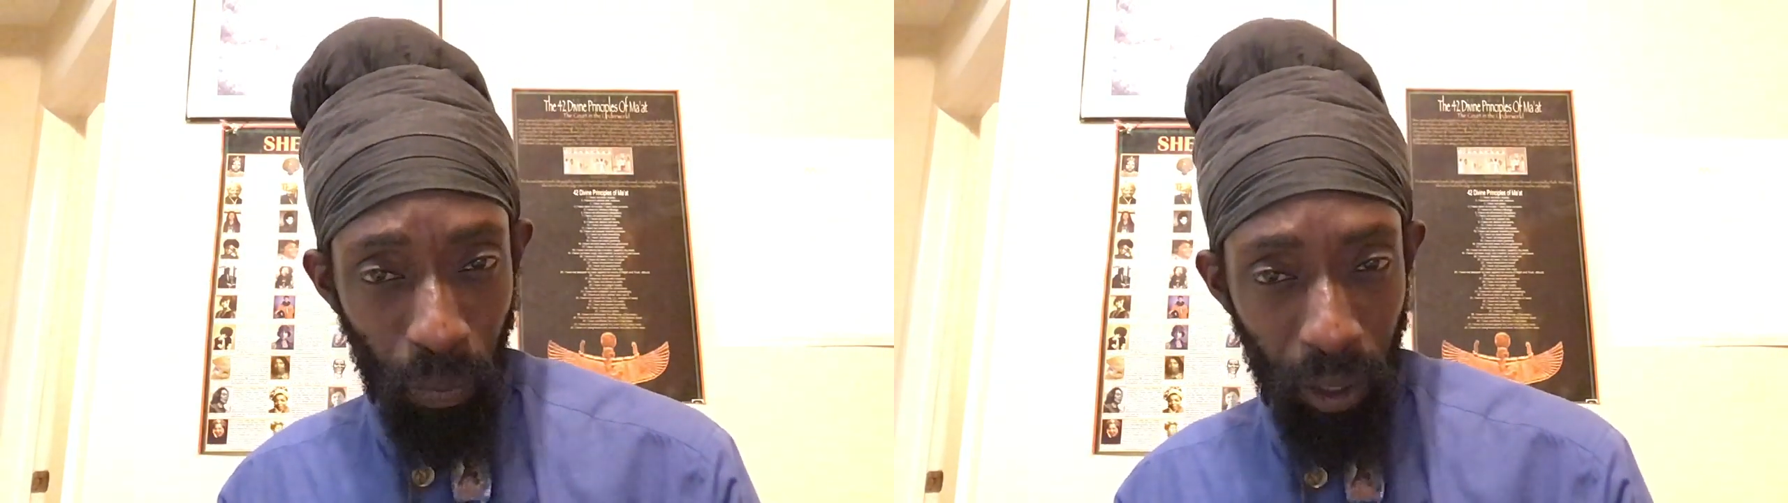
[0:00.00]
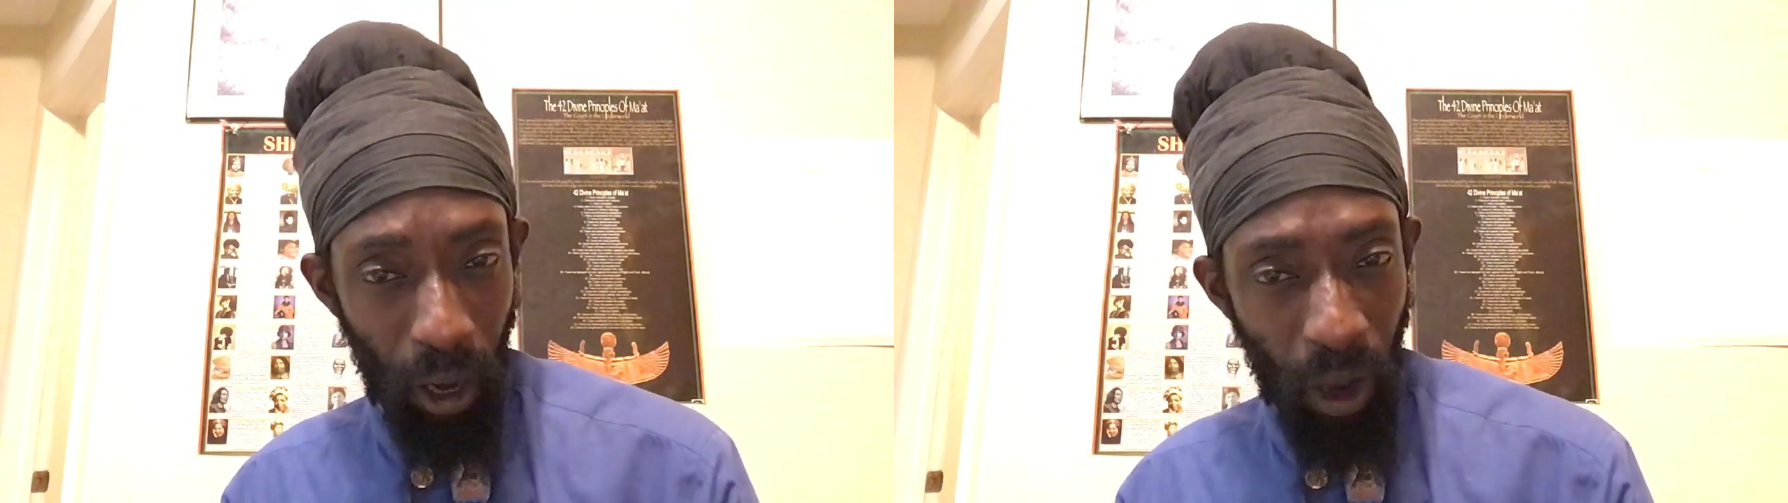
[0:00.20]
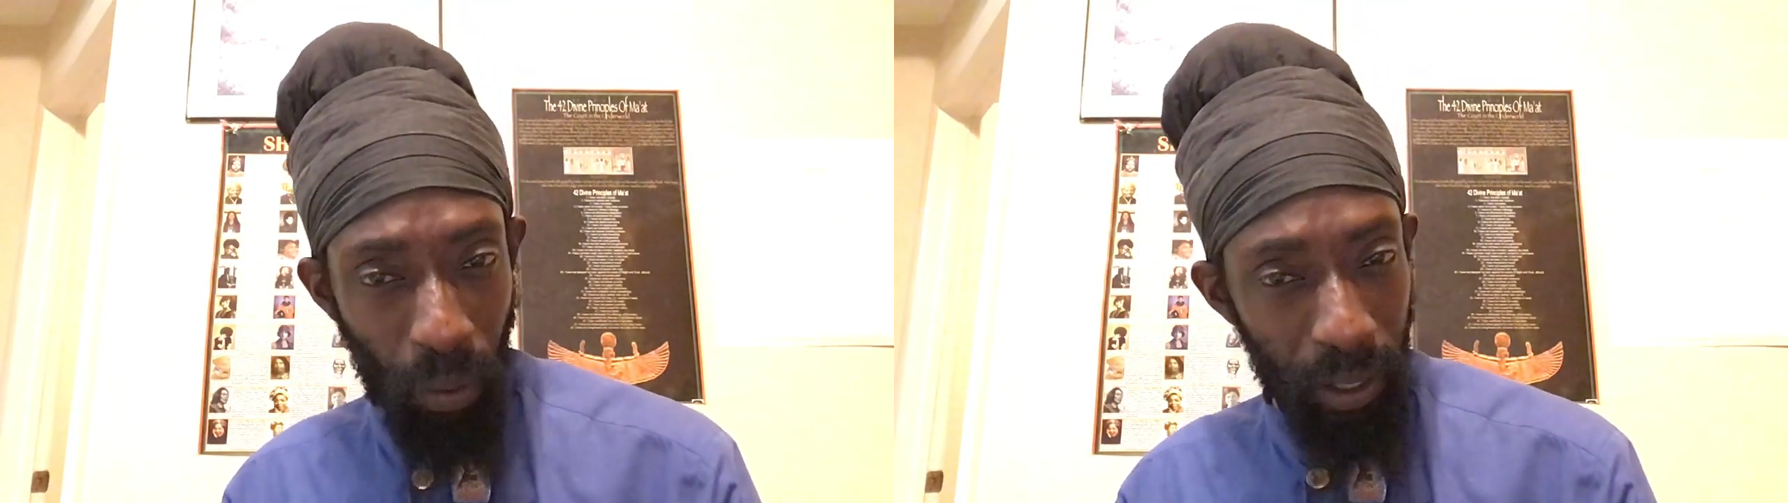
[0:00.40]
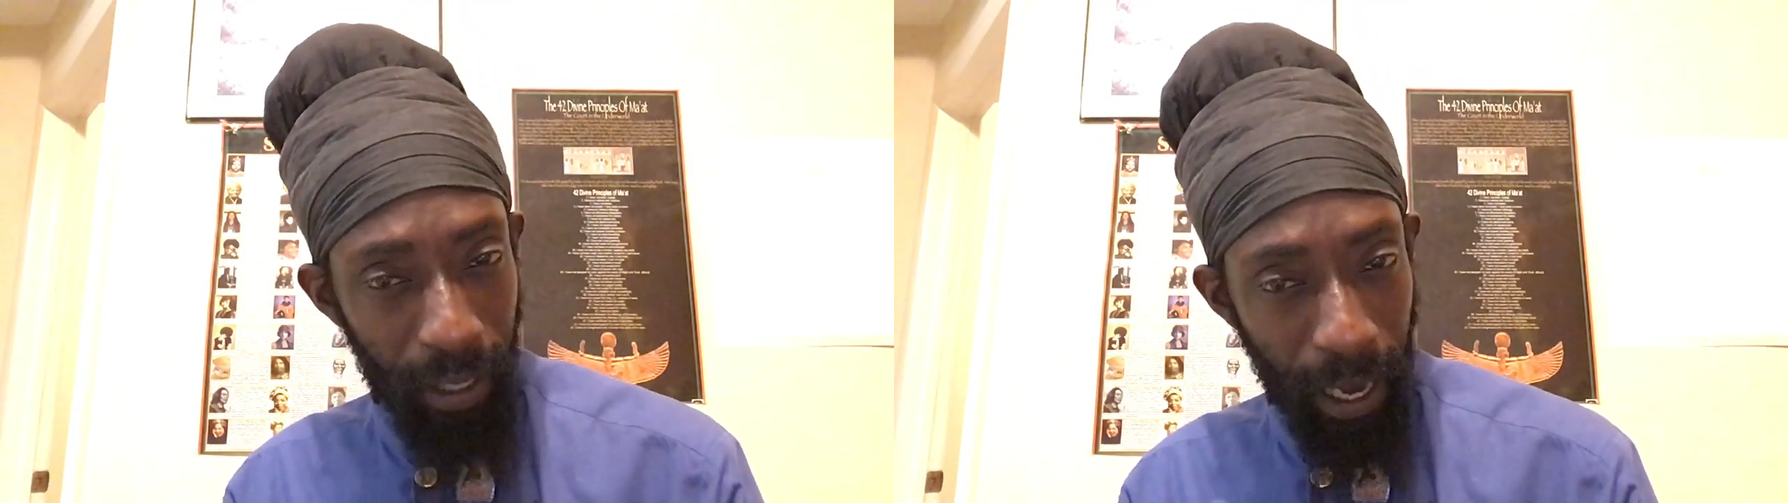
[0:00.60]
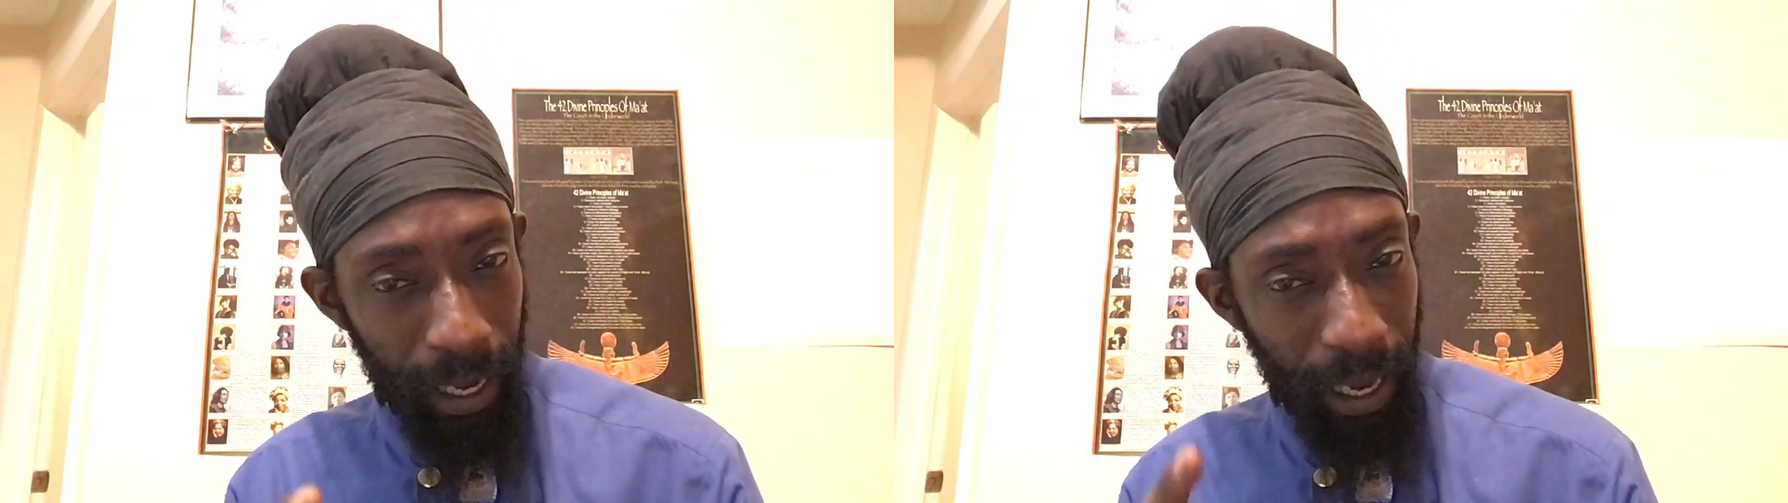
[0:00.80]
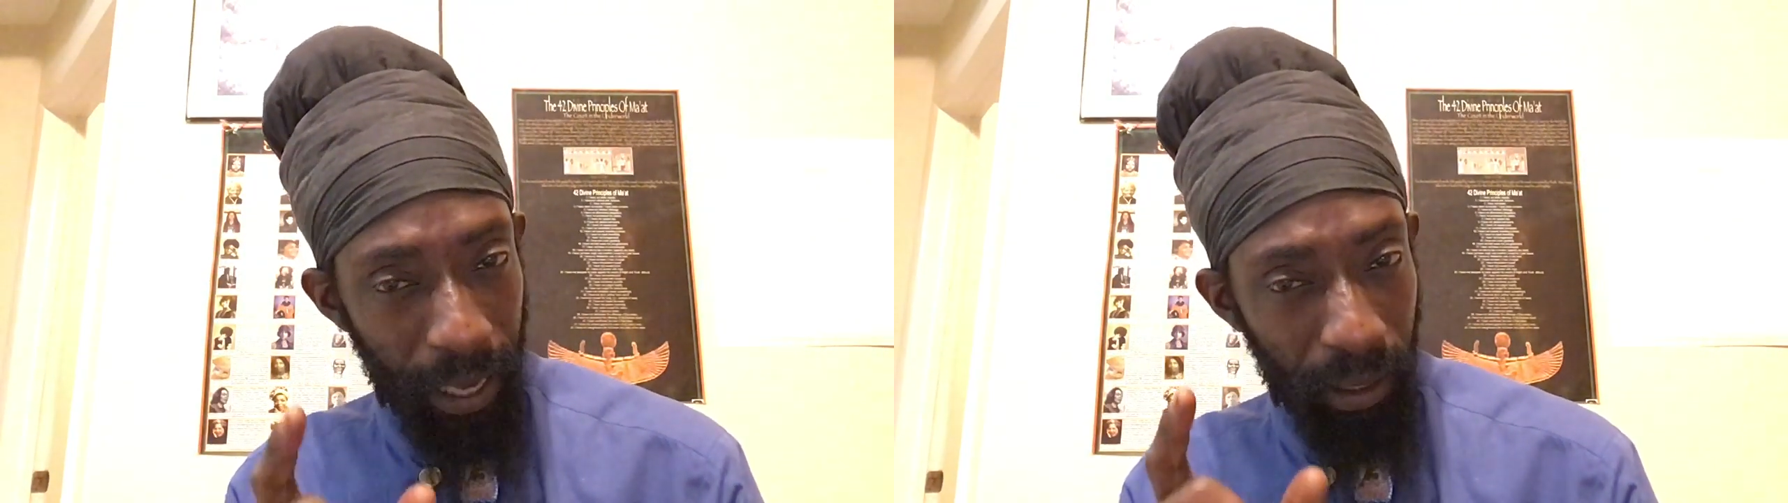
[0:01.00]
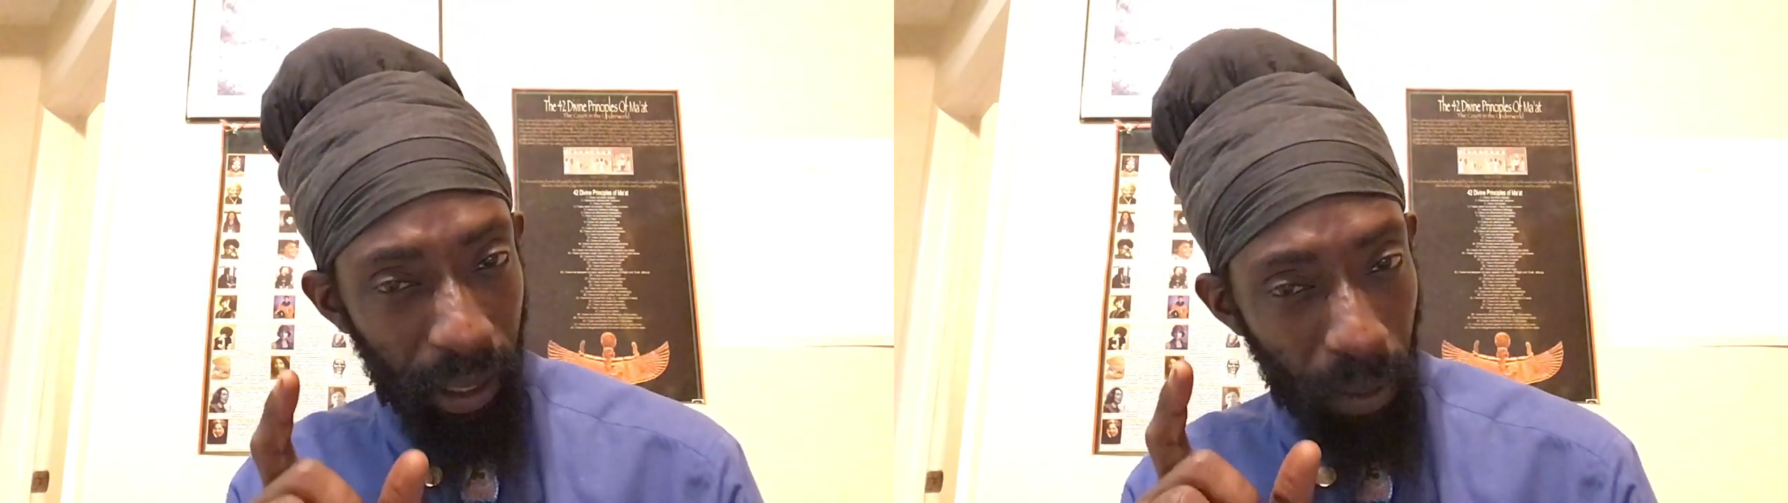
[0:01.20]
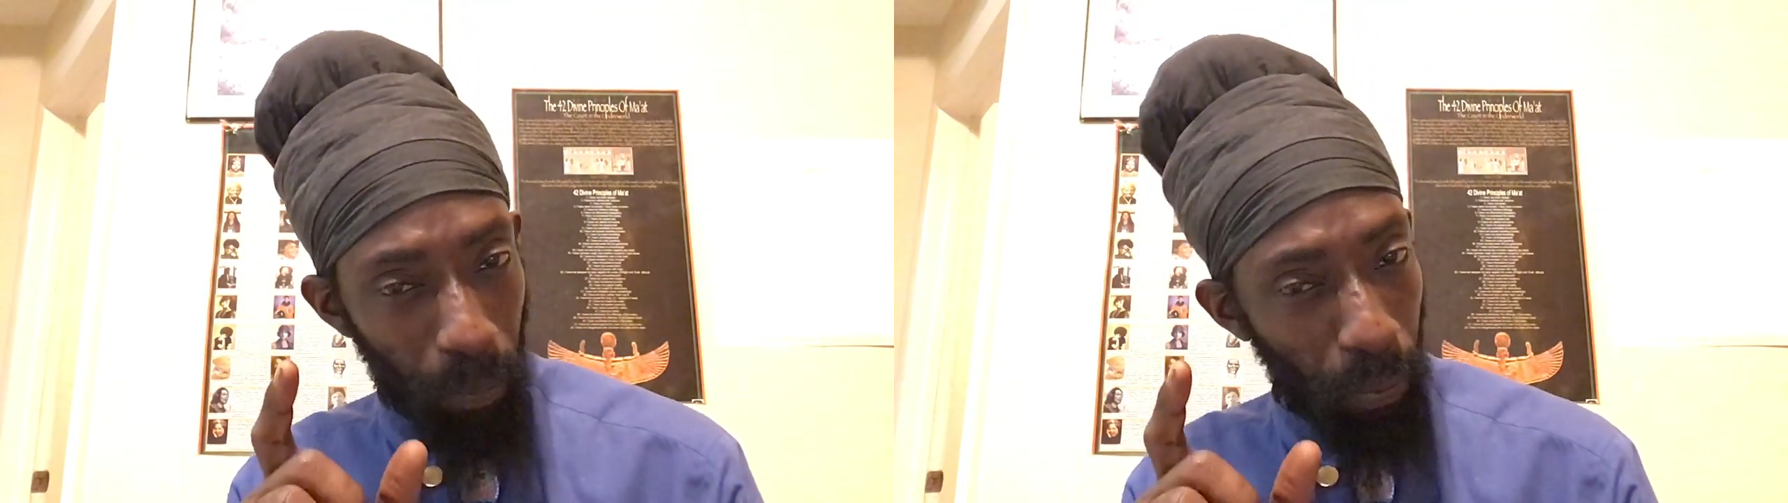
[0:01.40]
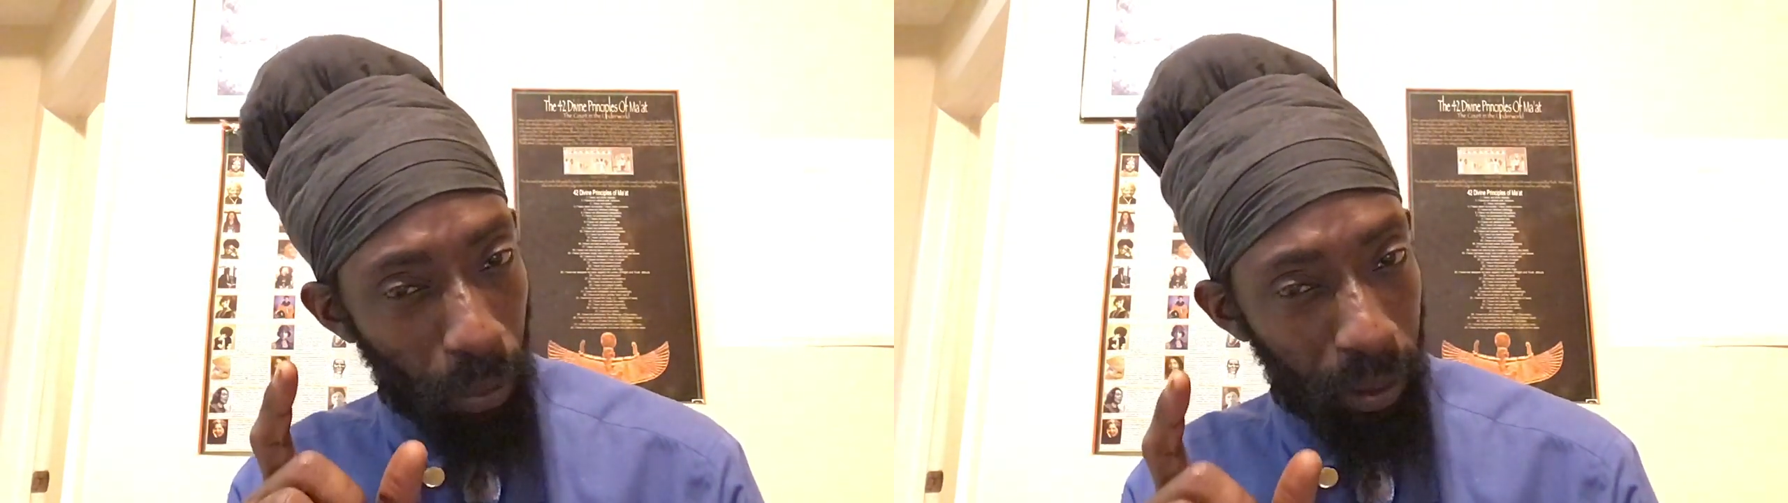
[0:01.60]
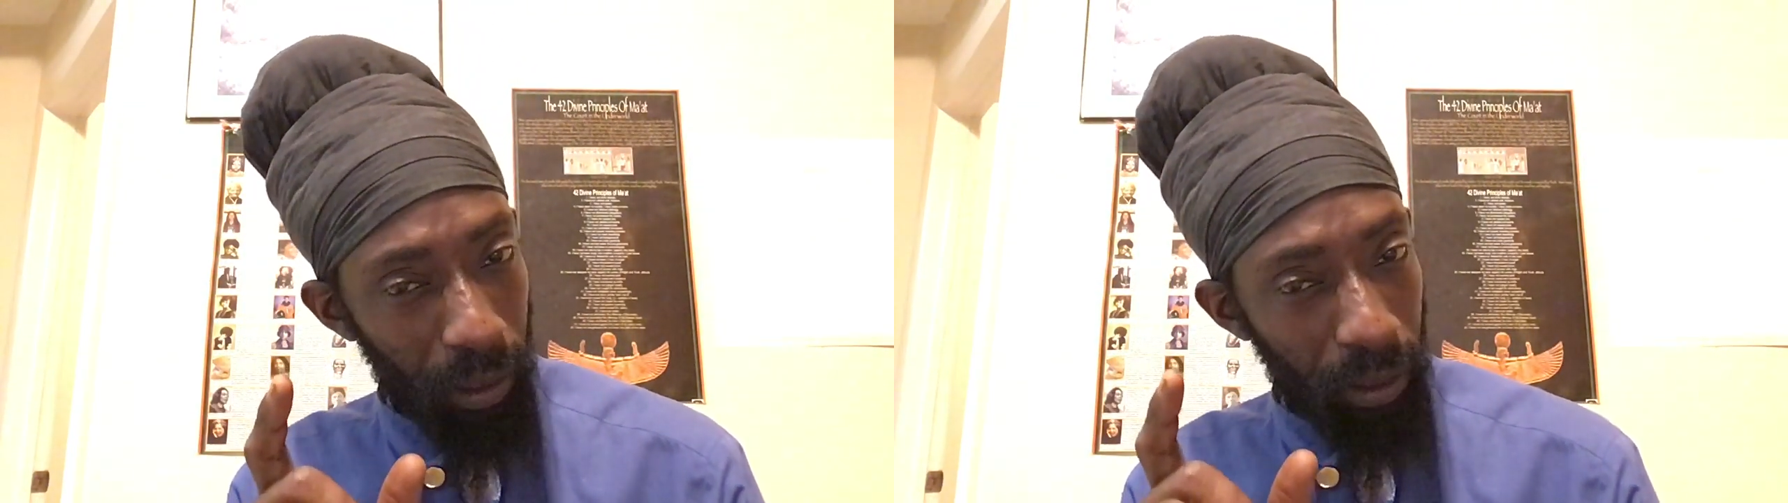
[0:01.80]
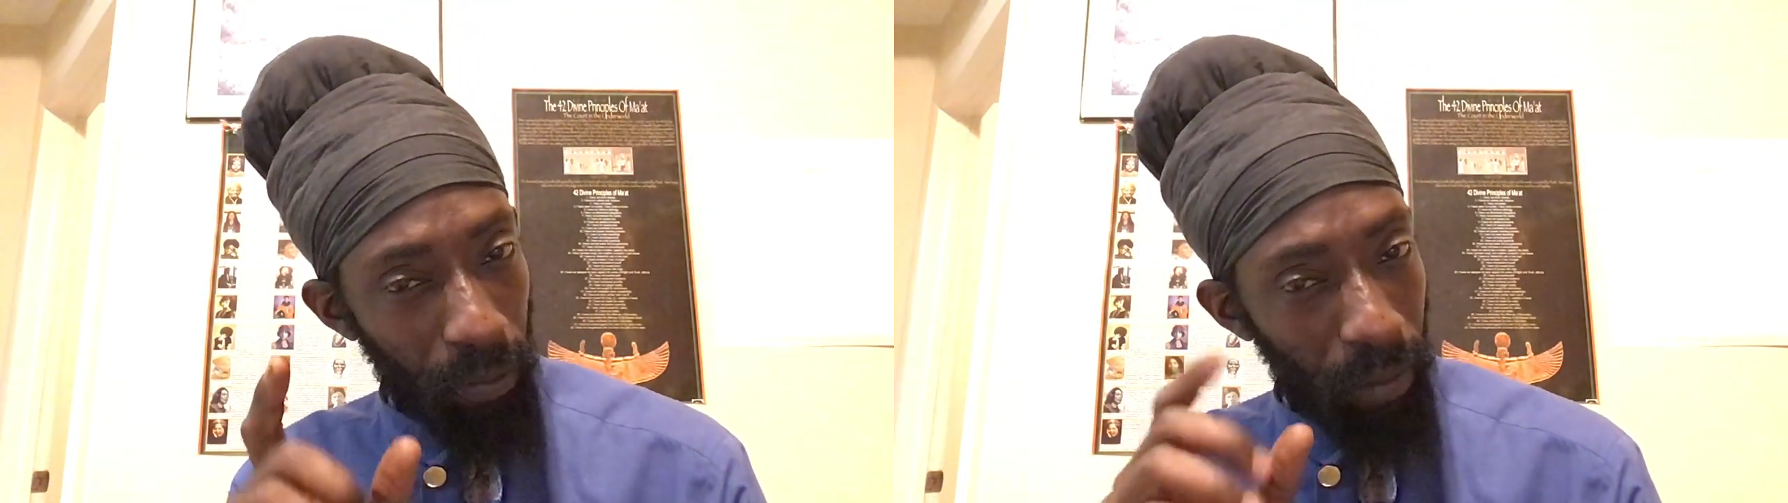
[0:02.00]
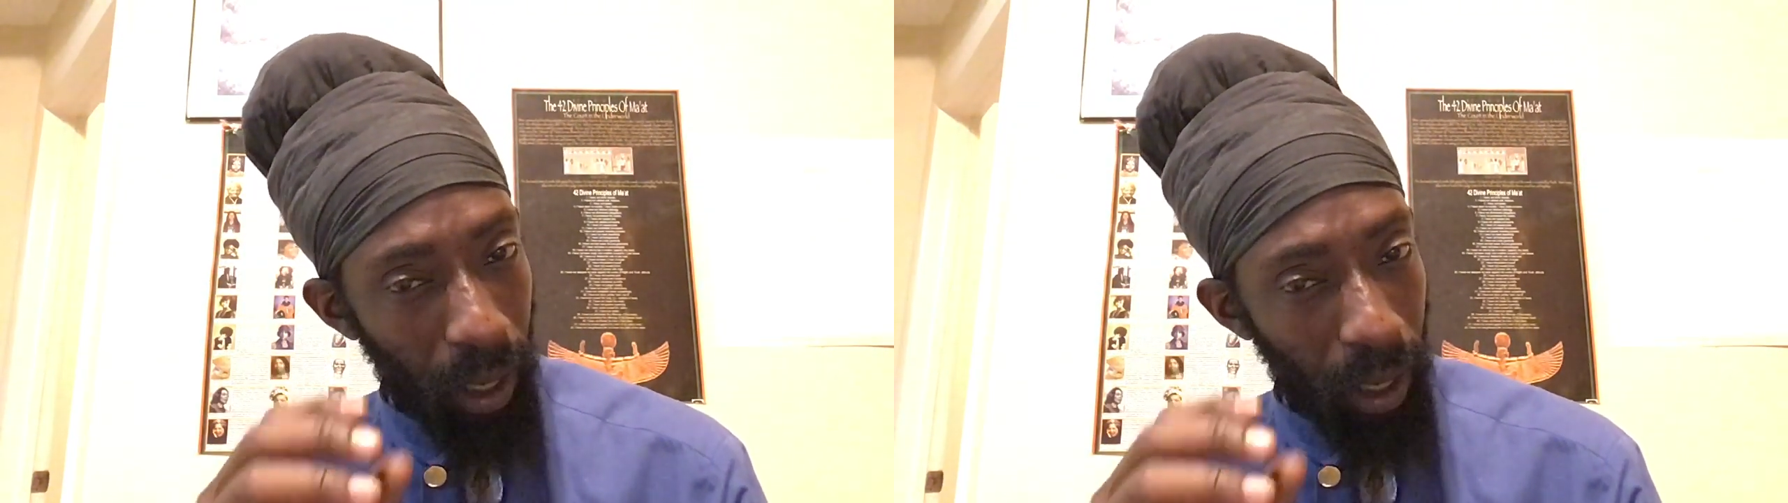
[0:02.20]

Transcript: we always highlight the importance of